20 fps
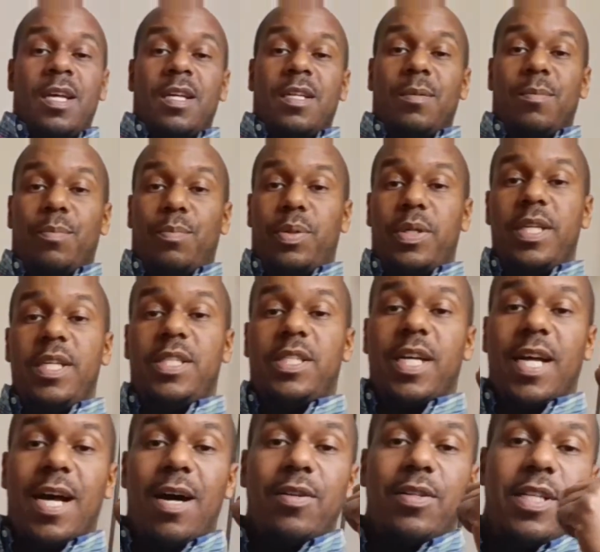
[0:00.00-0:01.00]
Please check
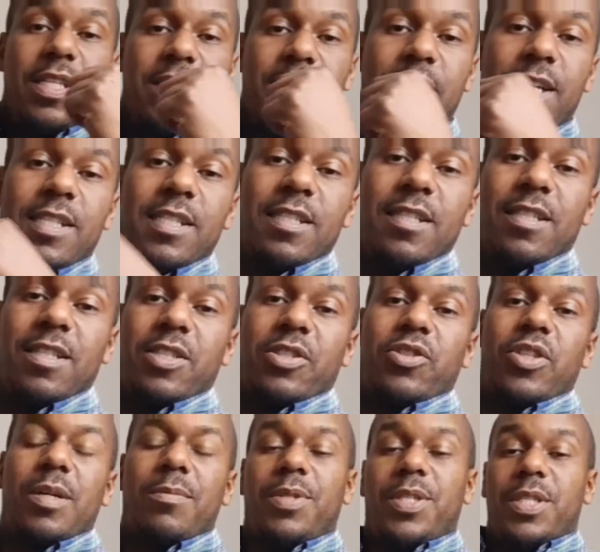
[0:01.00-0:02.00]
out these links in the
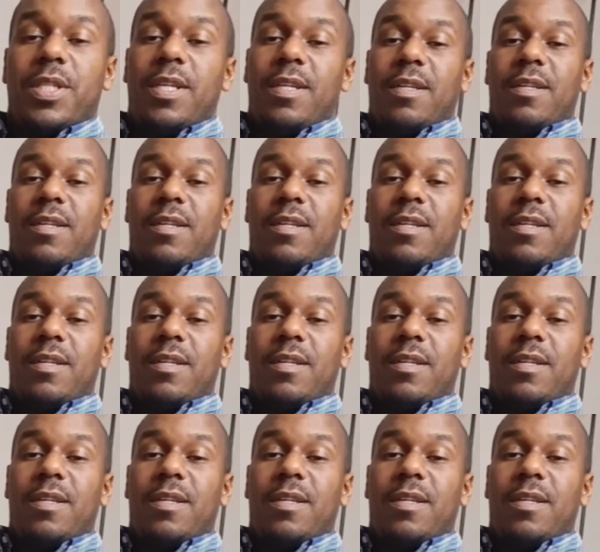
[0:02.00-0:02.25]
description.